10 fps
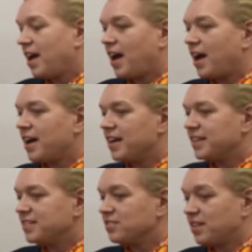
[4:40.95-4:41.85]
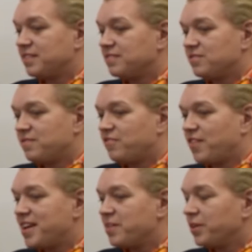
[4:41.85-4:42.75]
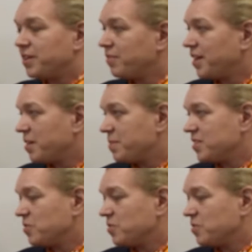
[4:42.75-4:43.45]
and for anyone in running a business,